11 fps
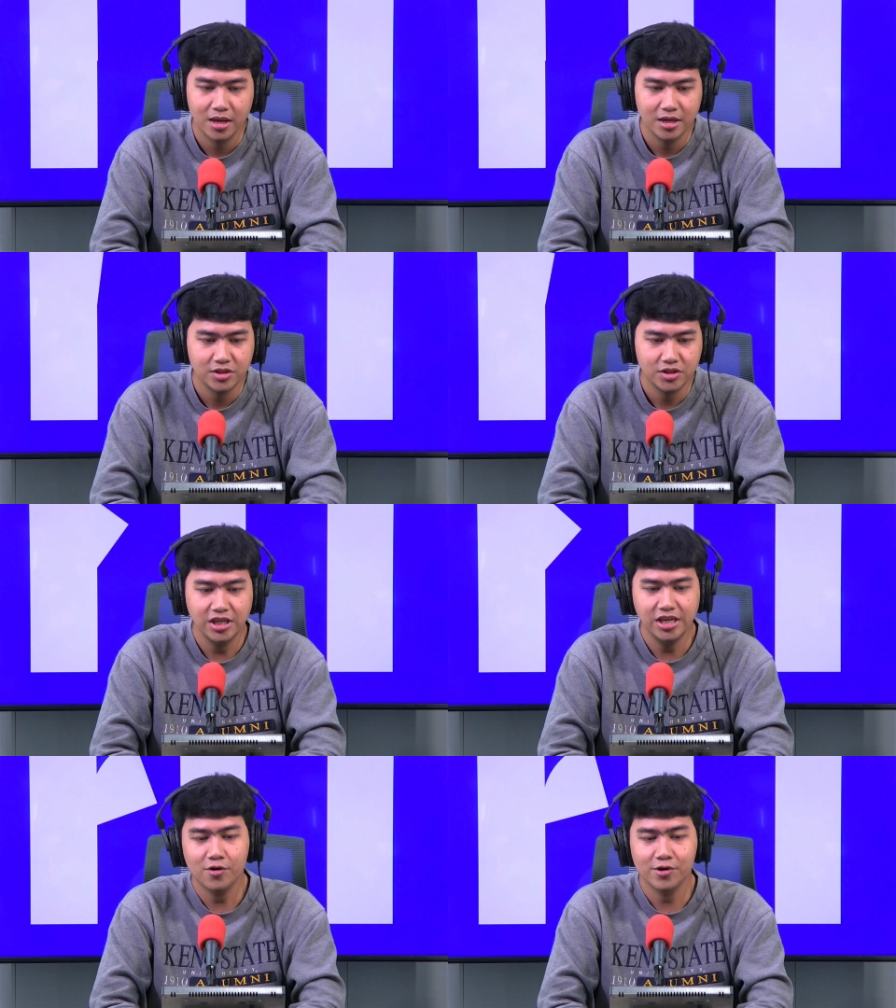She
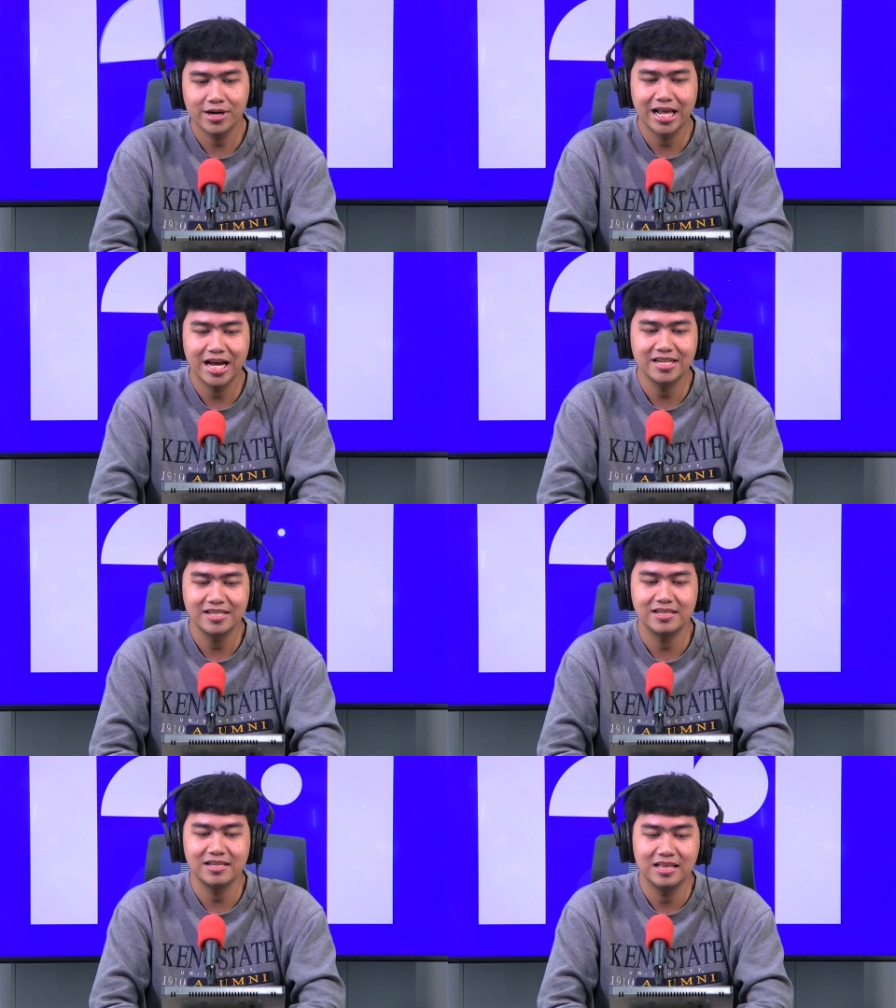organized
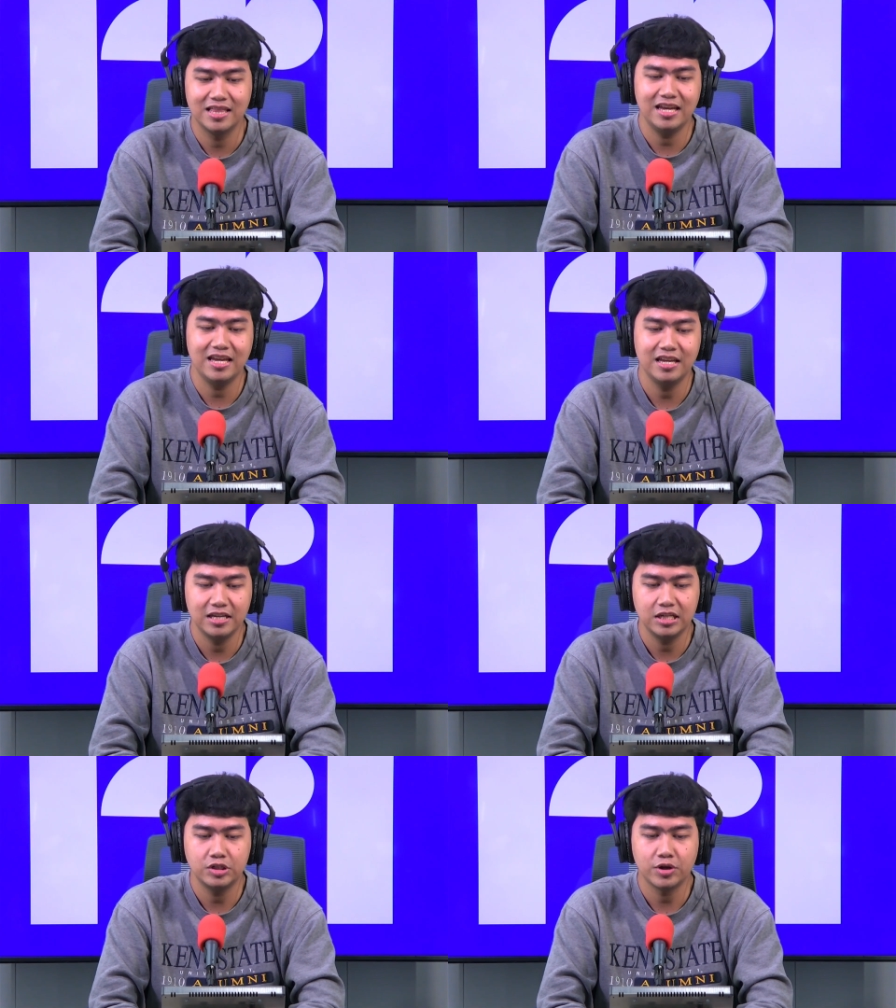the
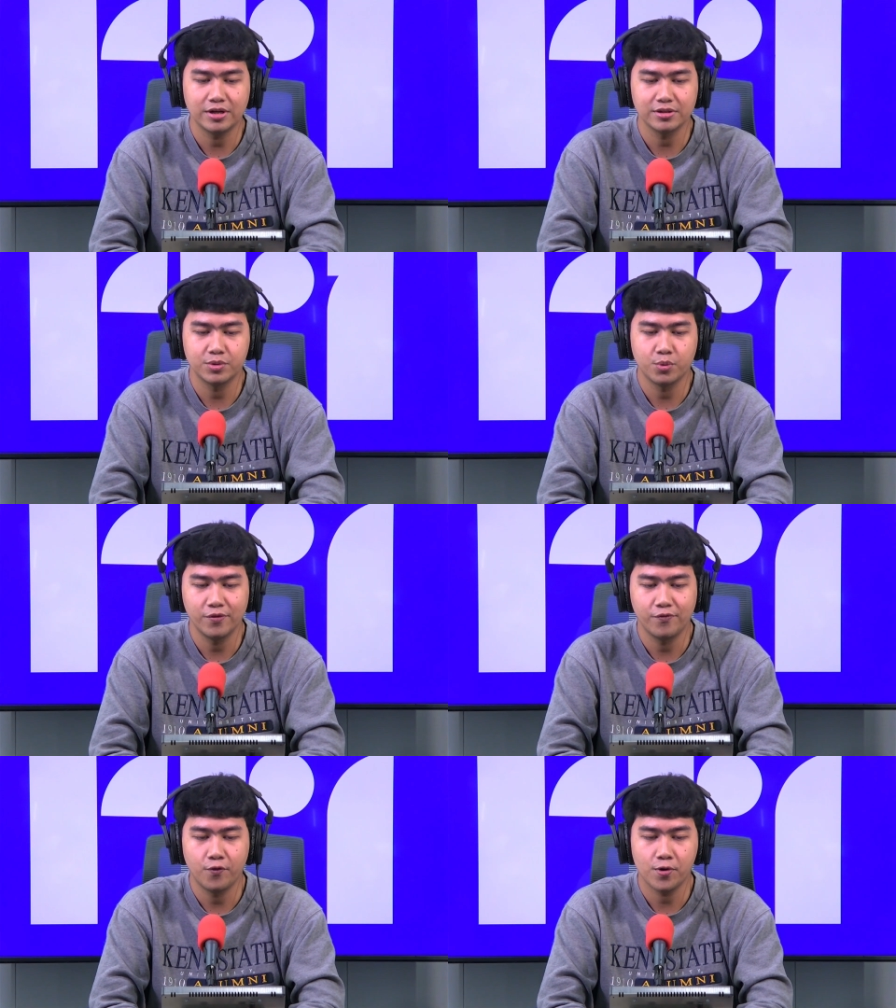
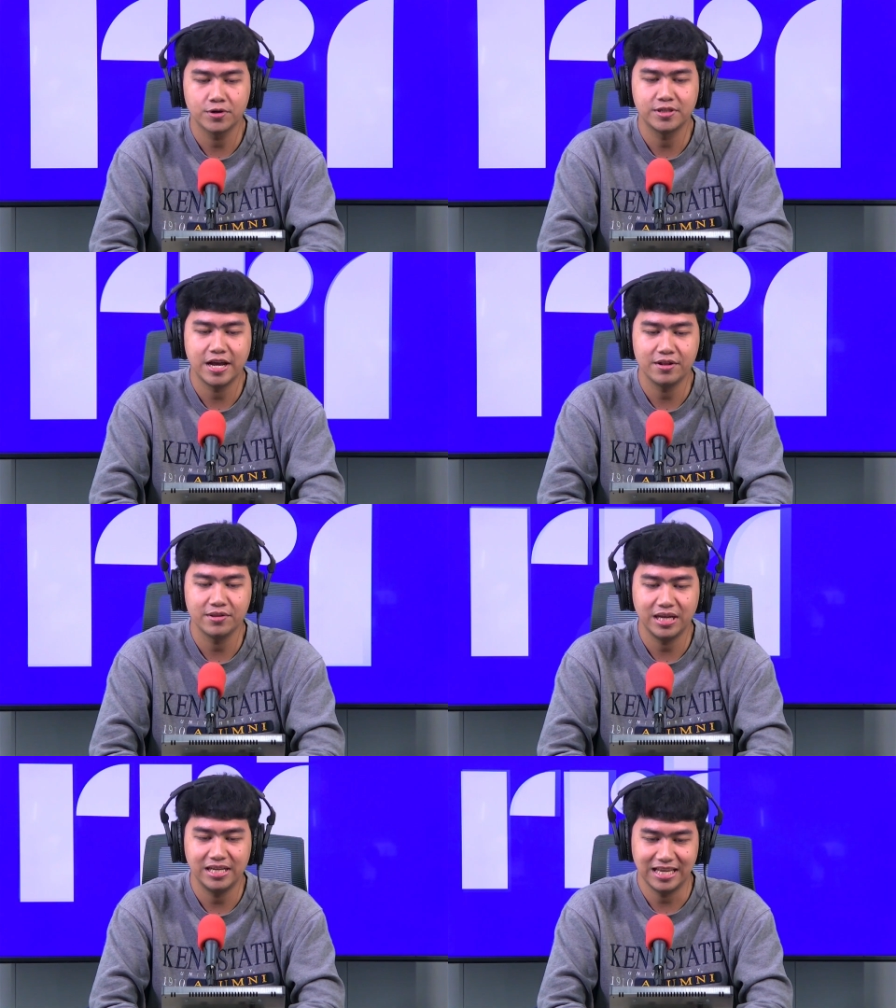2024
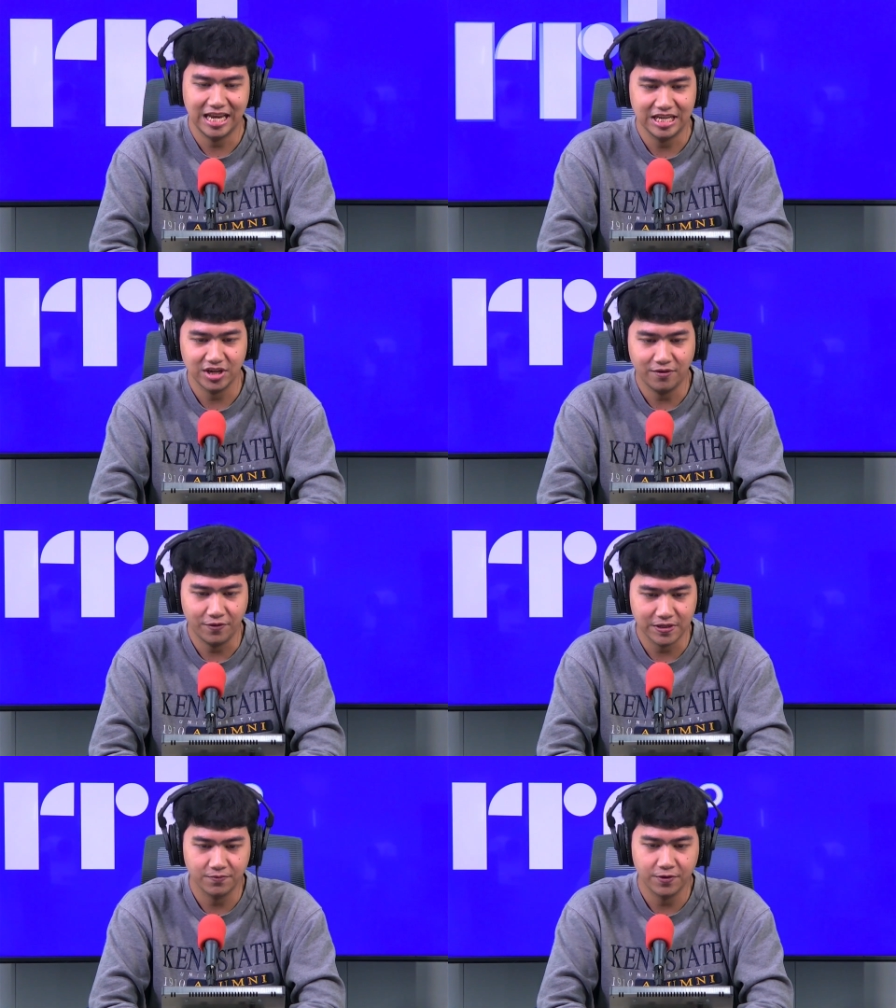Southeast Asia
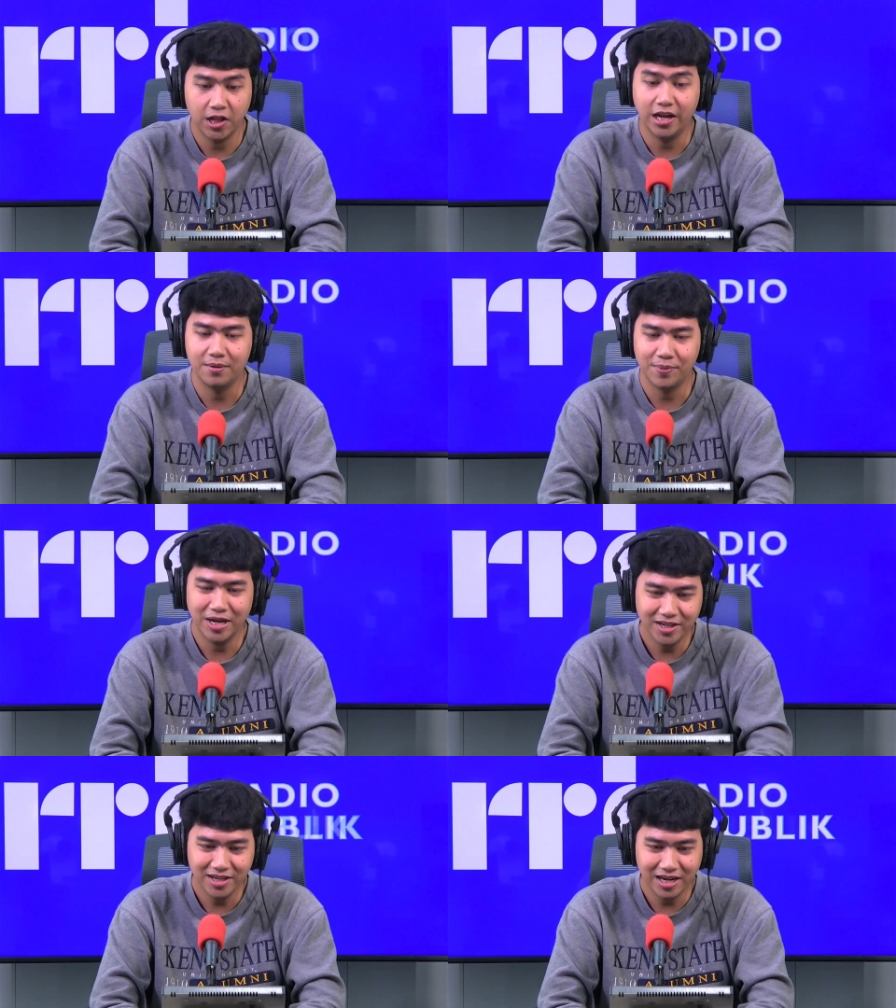Festival
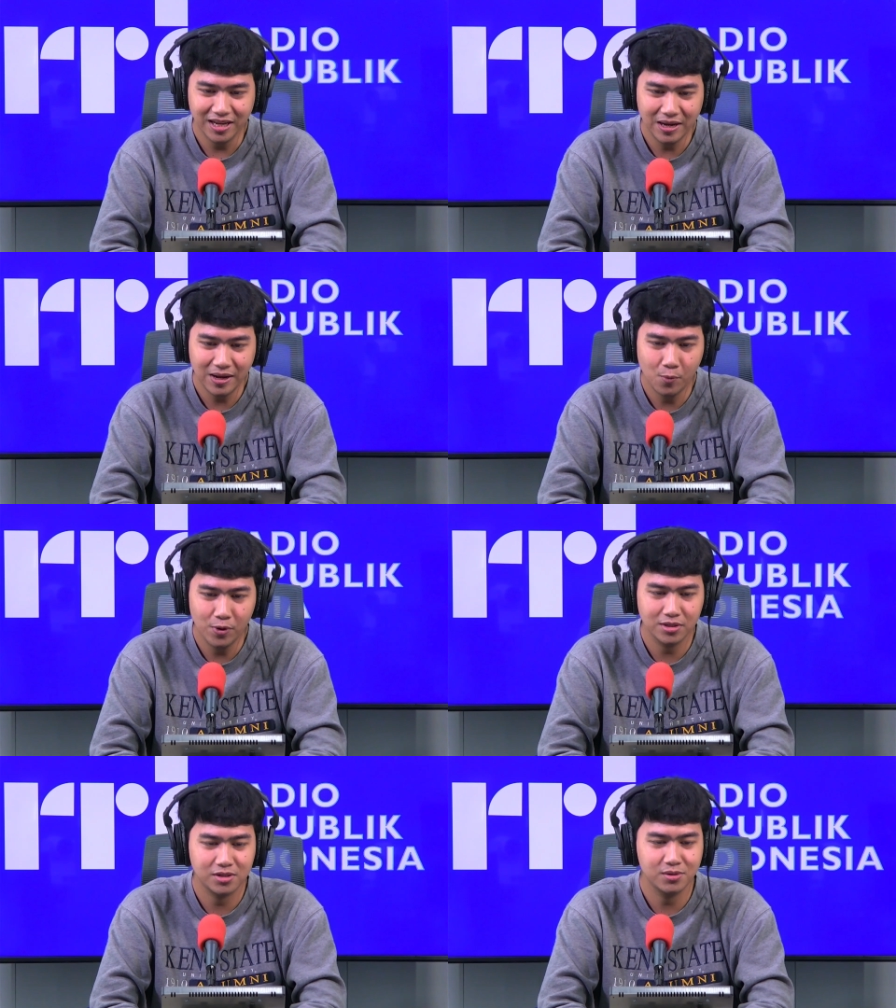independently with
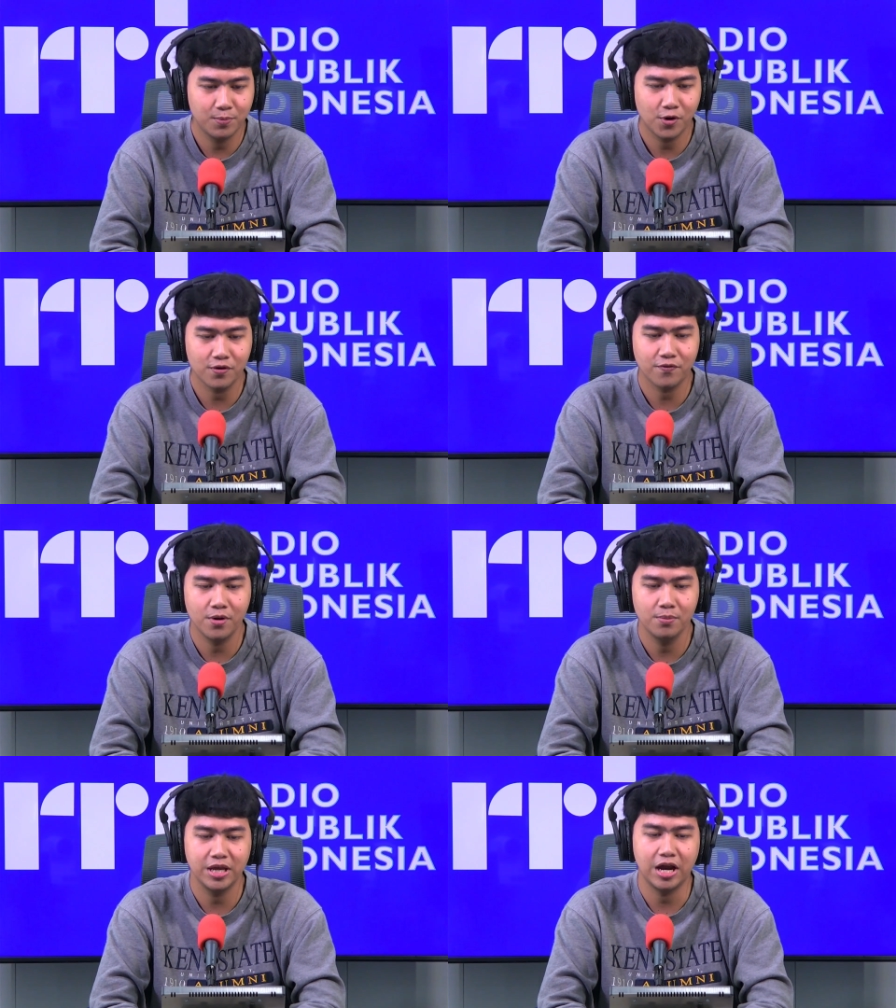support from
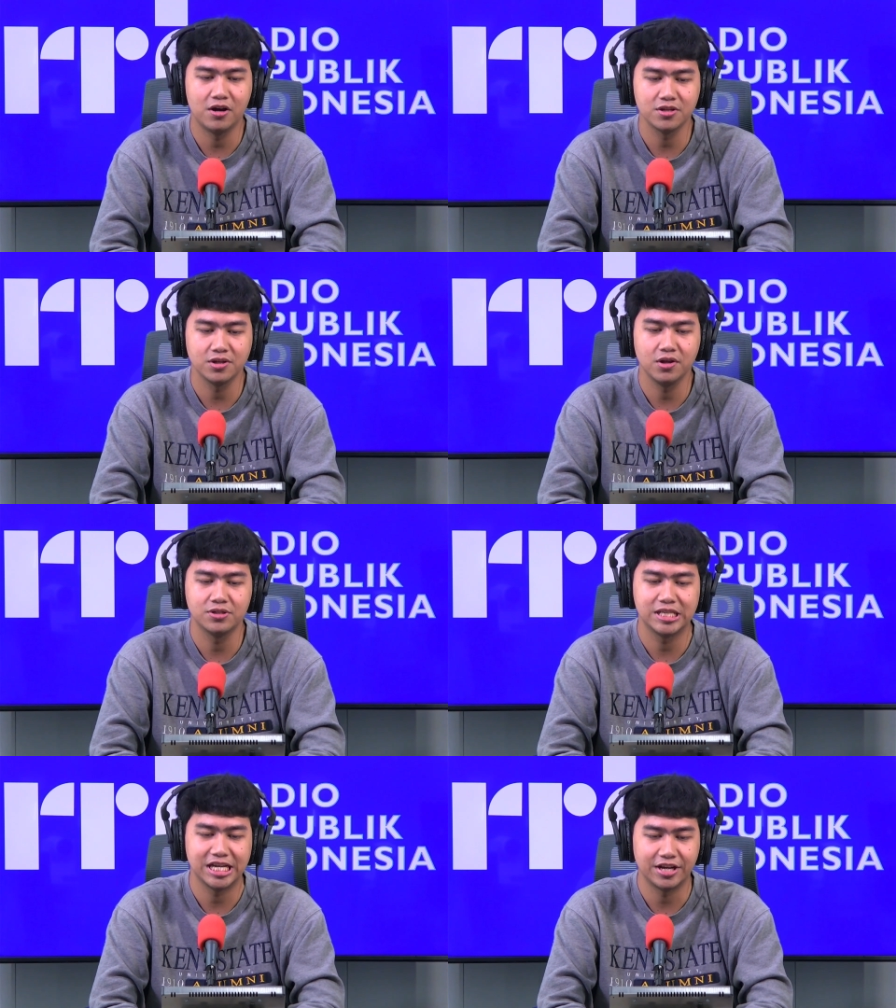the Oslo
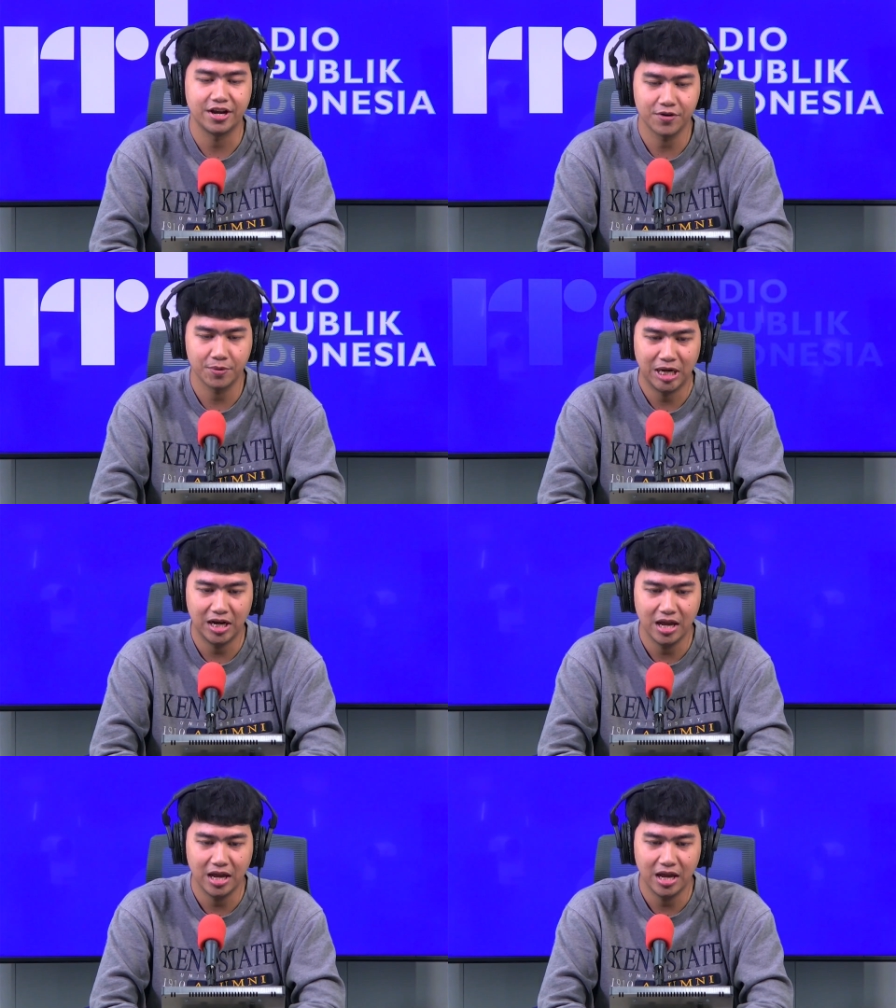city government.